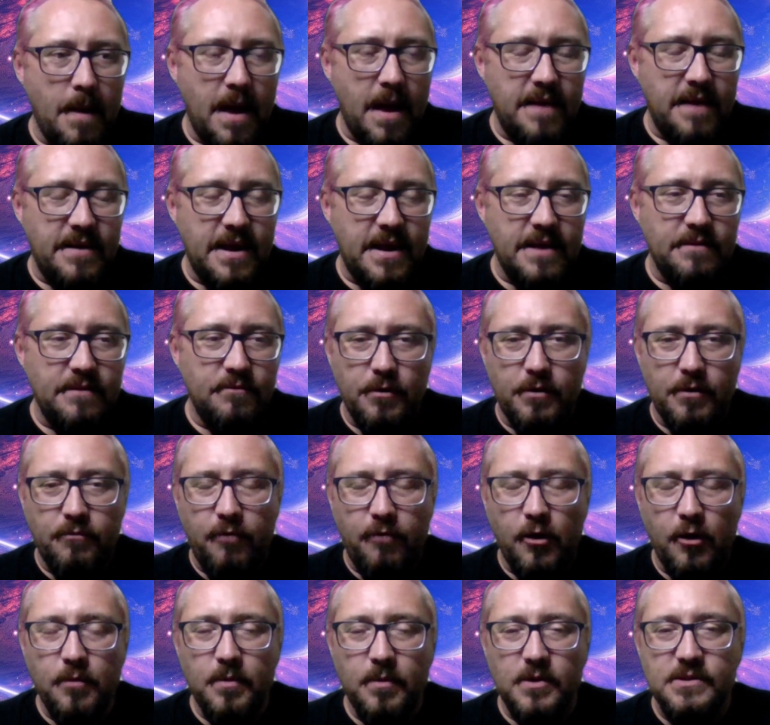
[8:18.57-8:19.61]
And then the
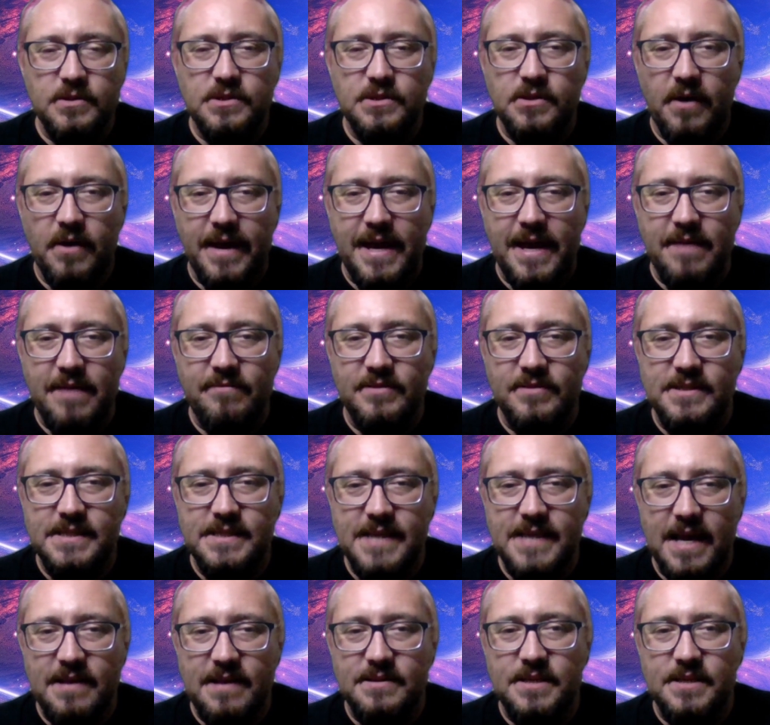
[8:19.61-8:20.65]
Roblox site even
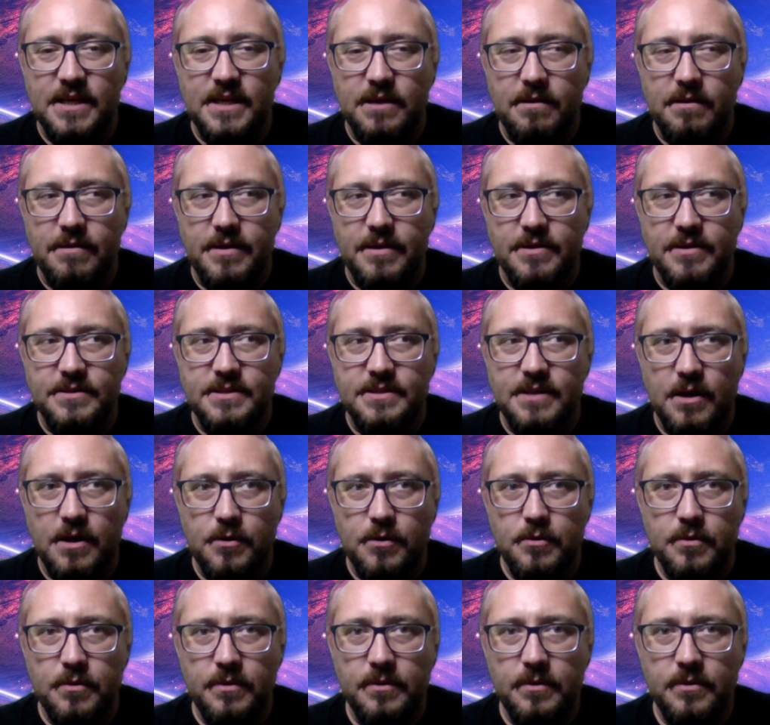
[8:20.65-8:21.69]
says that, you know, there's
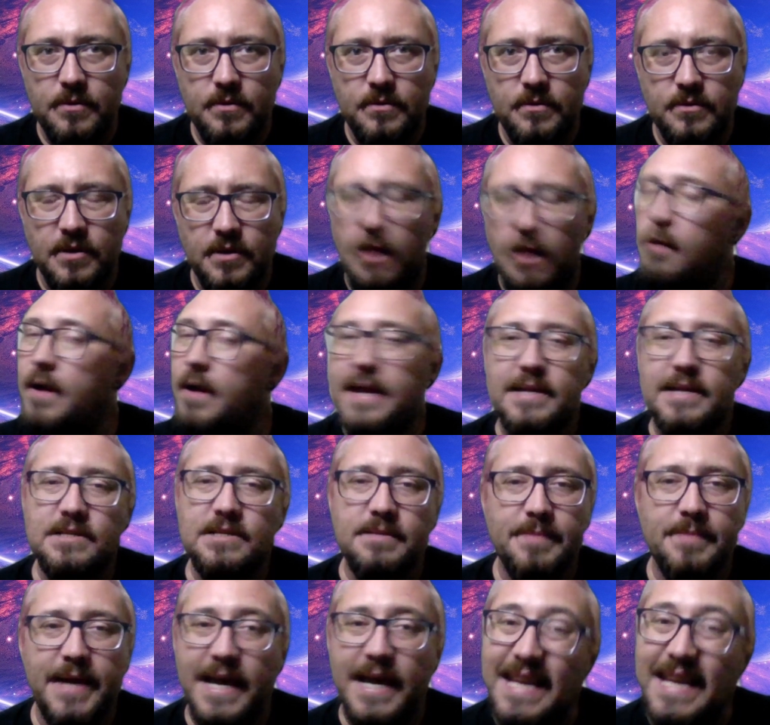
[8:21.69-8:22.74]
no age
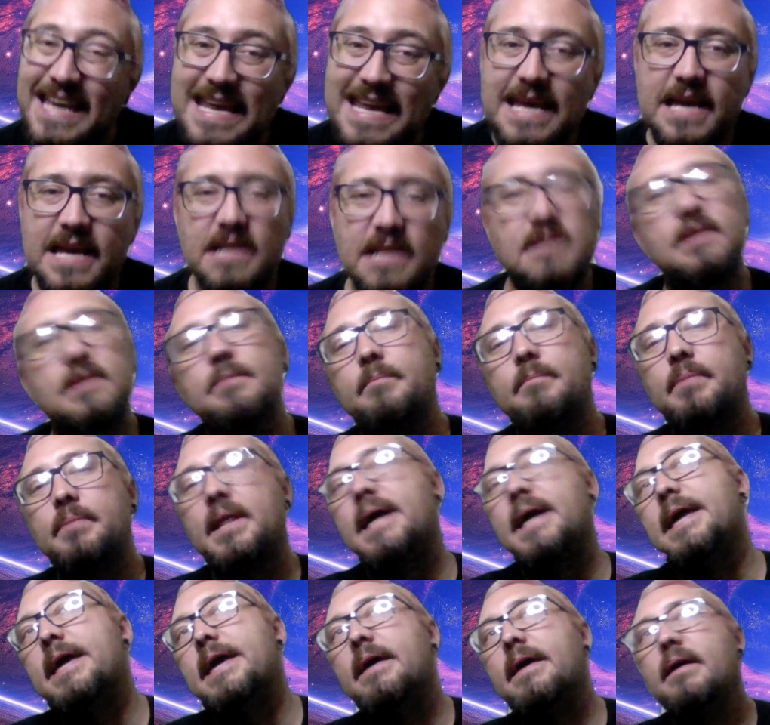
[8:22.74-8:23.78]
limit. Any kid can
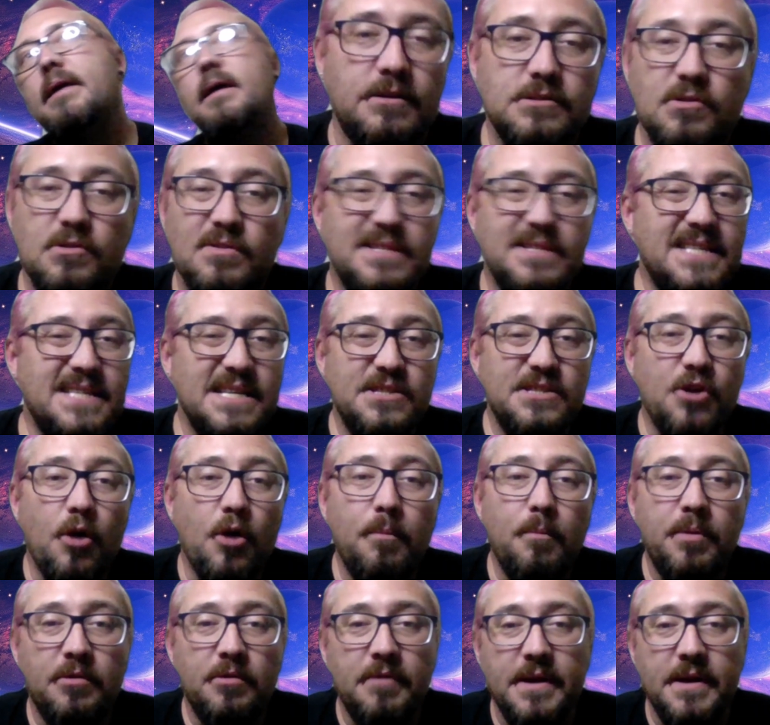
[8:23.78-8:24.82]
play it as long as there's not
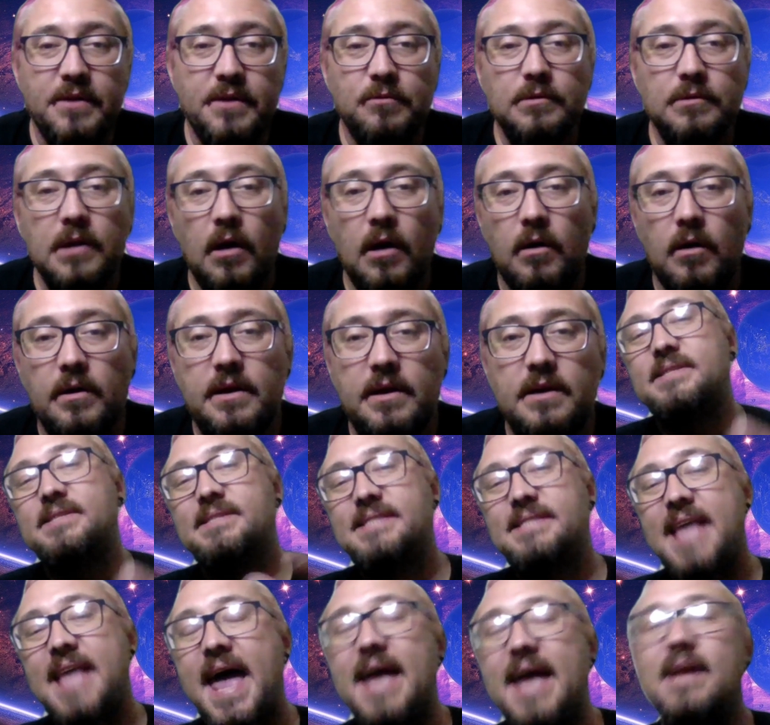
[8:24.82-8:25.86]
a parental lock.
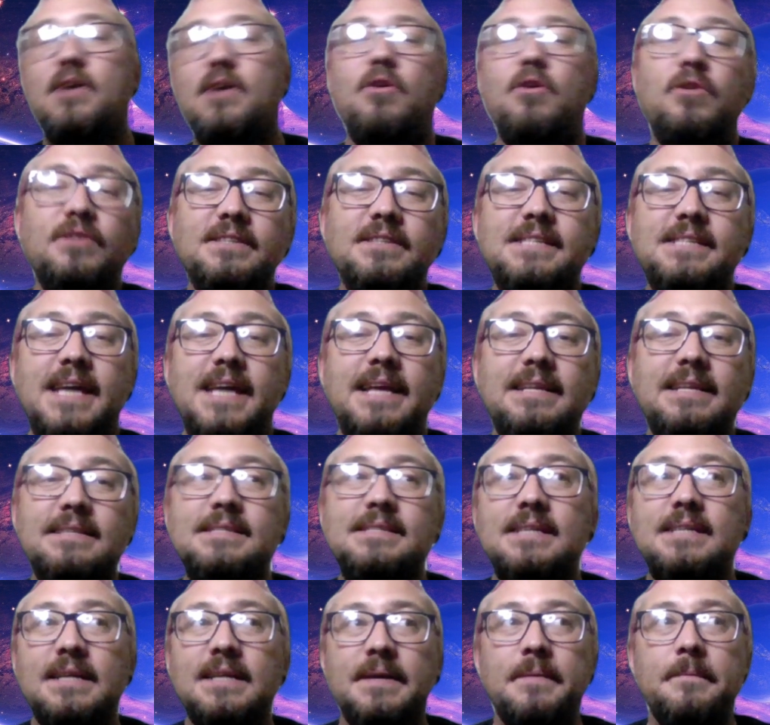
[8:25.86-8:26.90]
That
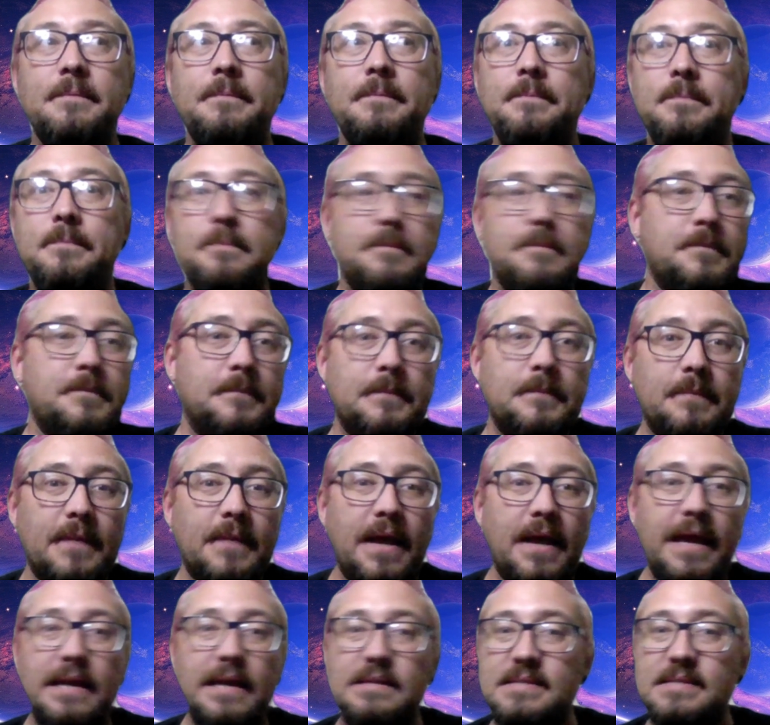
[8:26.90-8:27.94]
content
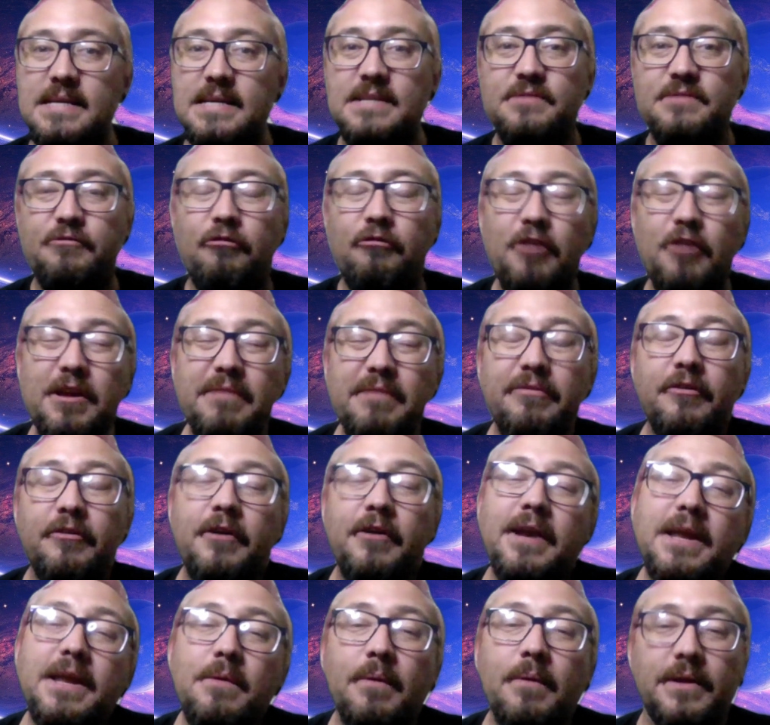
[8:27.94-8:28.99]
is free for
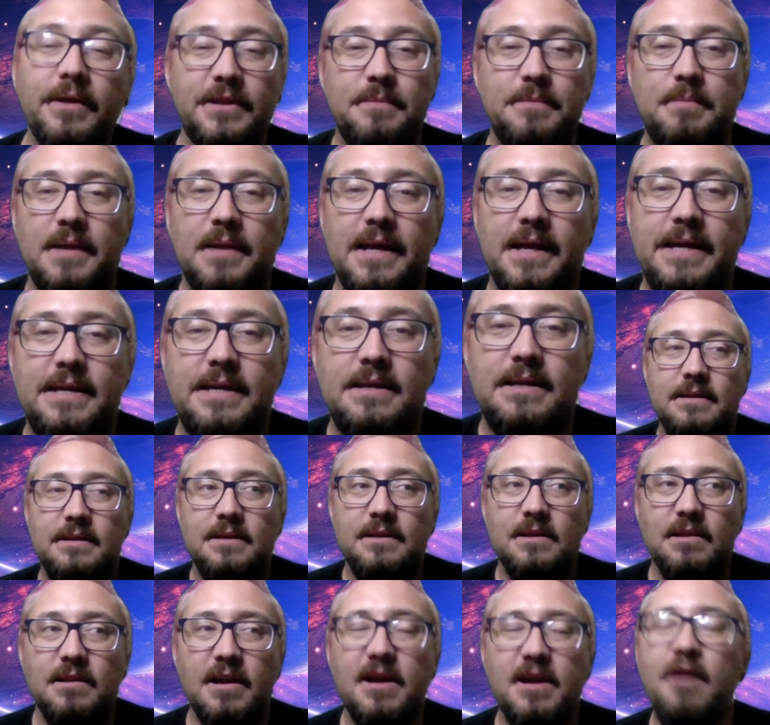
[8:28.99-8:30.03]
anyone to play.
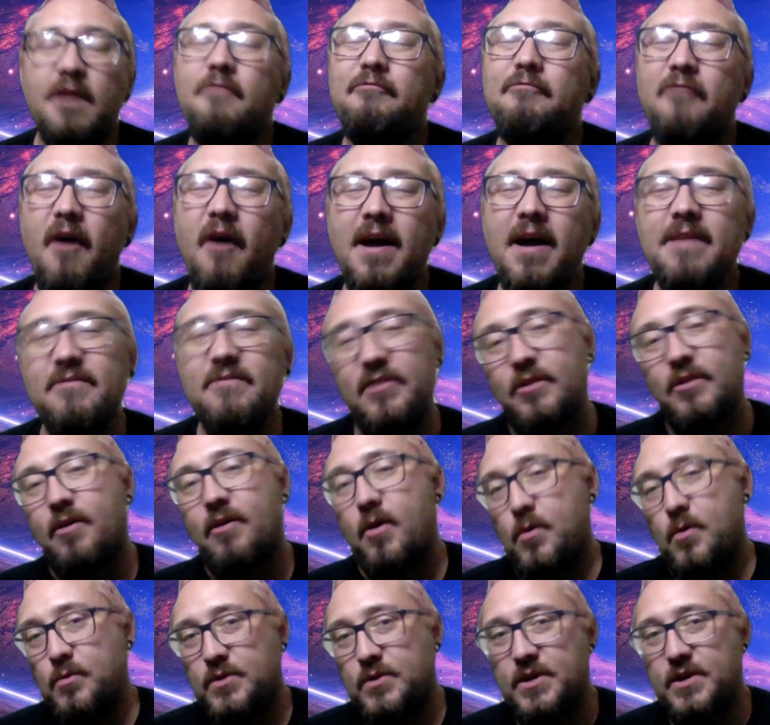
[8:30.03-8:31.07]
Like a
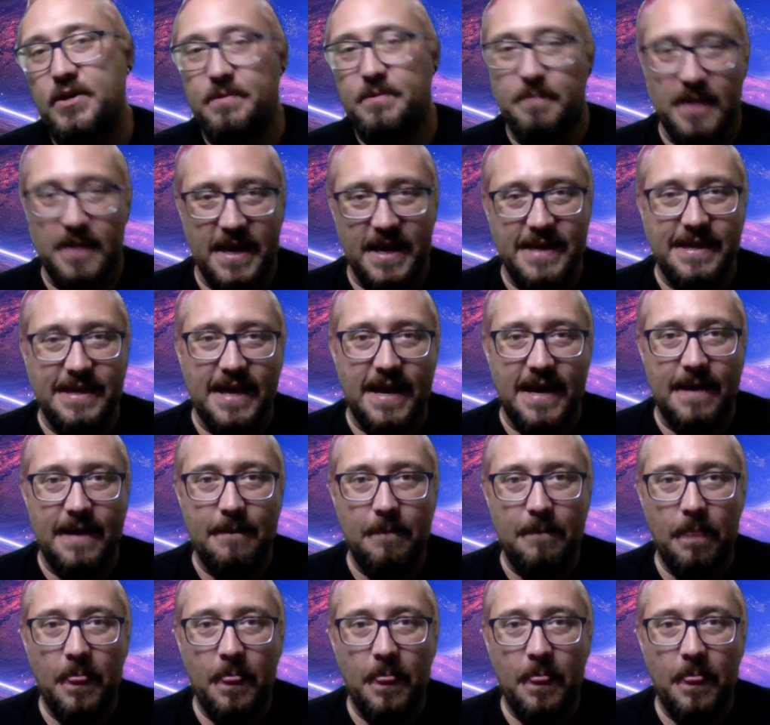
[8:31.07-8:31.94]
5-year-old could play that.